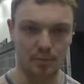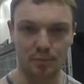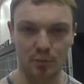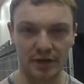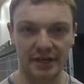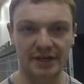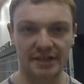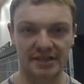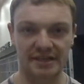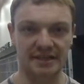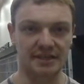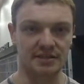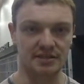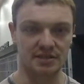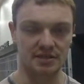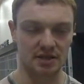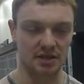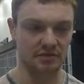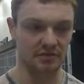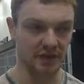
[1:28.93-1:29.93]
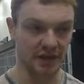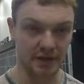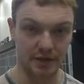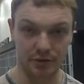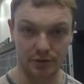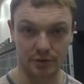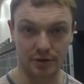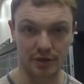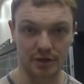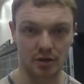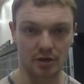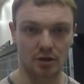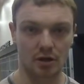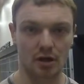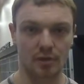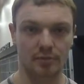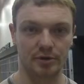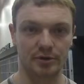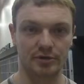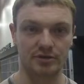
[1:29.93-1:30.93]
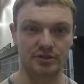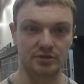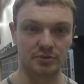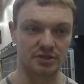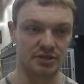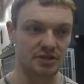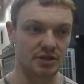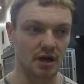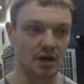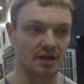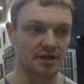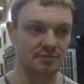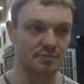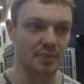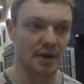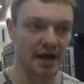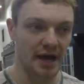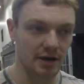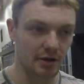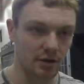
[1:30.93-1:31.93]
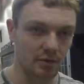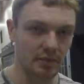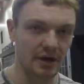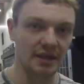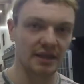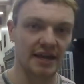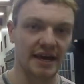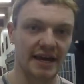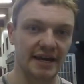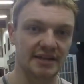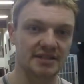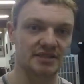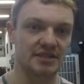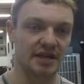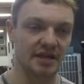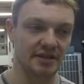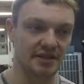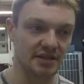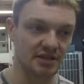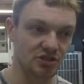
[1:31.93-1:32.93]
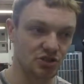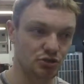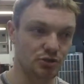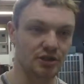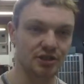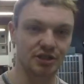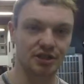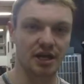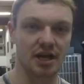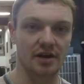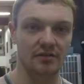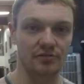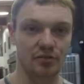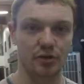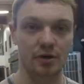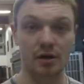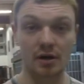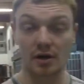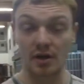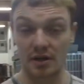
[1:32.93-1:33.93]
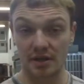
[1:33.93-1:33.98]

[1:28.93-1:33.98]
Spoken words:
break days of like 30 kilometers, so it's not as bad on my legs, and then stretching after.